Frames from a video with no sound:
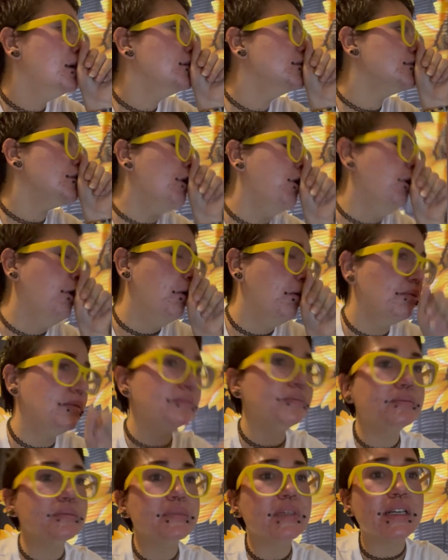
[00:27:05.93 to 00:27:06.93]

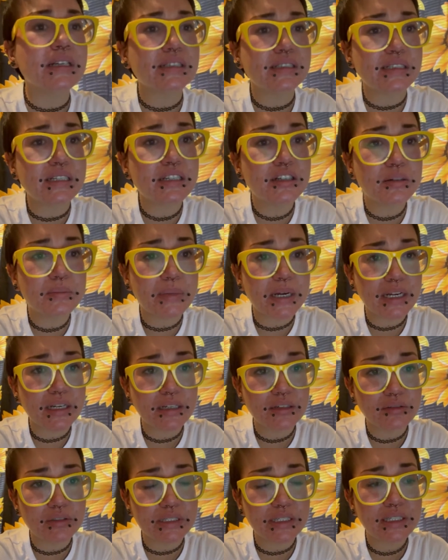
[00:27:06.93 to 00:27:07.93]

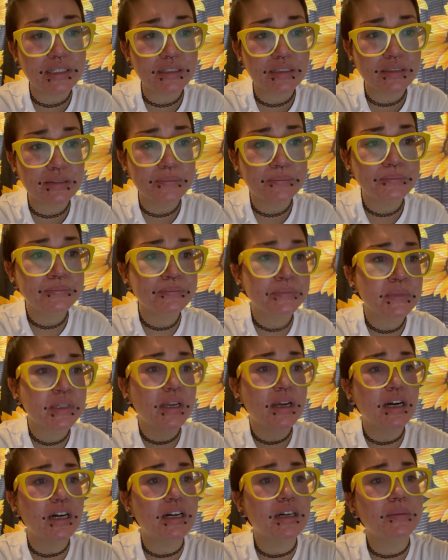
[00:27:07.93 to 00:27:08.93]
xenobiotics,
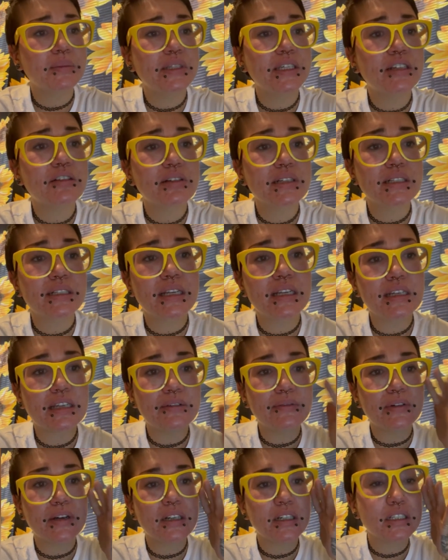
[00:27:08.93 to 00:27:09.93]
decreased kidney
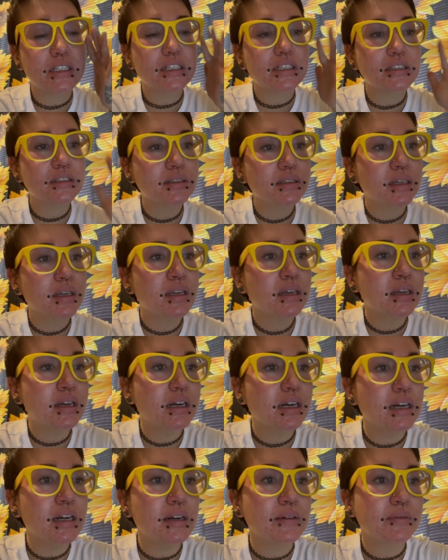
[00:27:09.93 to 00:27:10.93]
function.
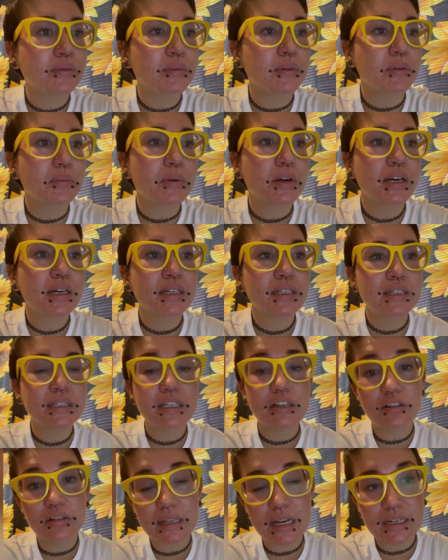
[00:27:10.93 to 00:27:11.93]
For pregnancy
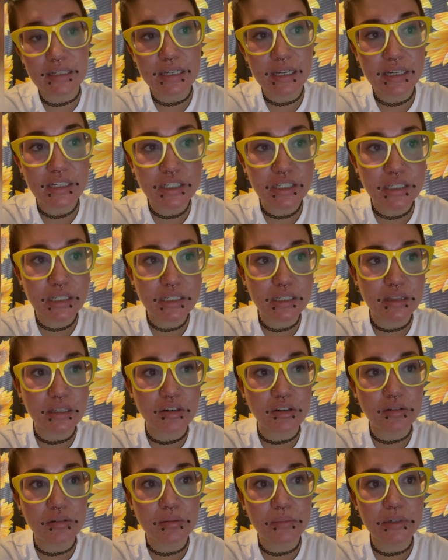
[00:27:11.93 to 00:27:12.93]
or lactation,
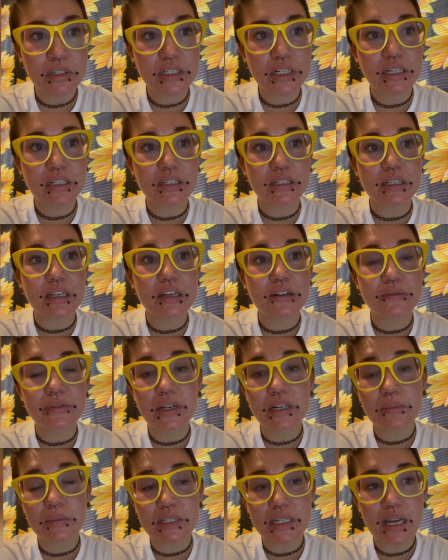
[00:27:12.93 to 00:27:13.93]
their hormone changes can
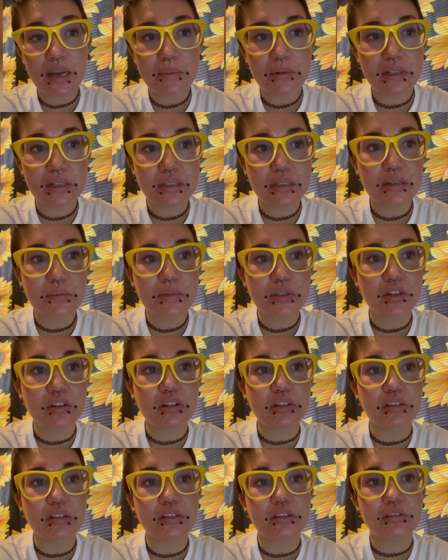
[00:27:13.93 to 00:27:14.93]
affect metabolism.
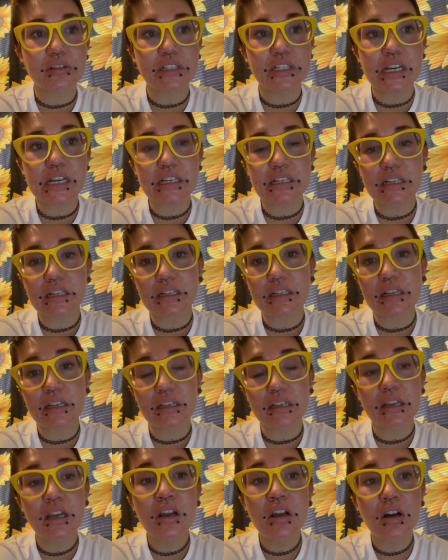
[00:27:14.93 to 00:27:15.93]
Circulatory changes
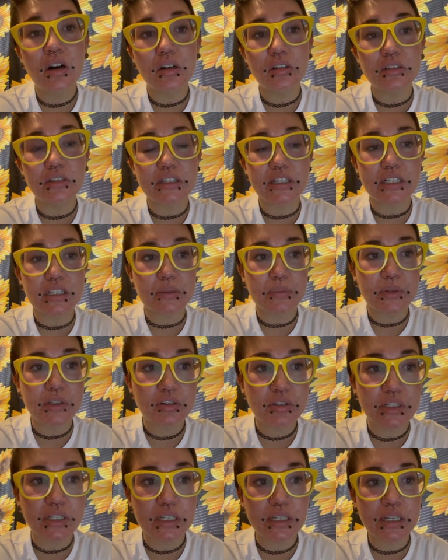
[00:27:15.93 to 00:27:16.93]
can alter
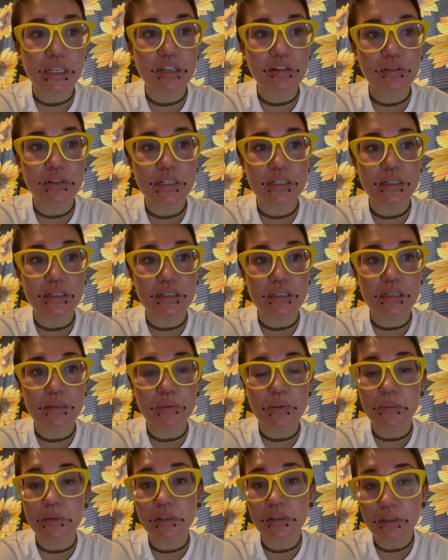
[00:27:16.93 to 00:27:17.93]
distribution, increase
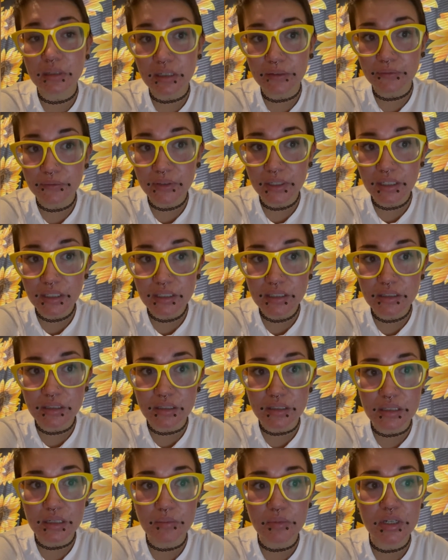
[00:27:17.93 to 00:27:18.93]
susceptibility of fetus to
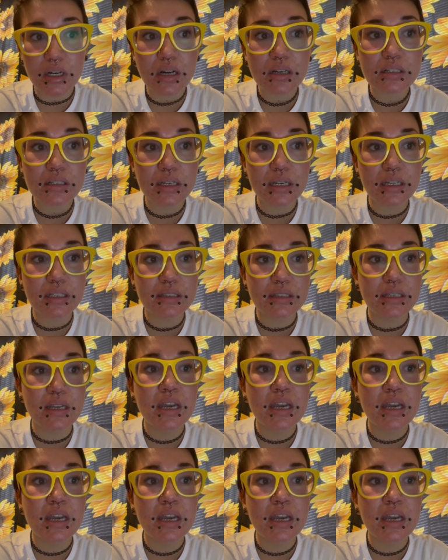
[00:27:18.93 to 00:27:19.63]
some toxicants,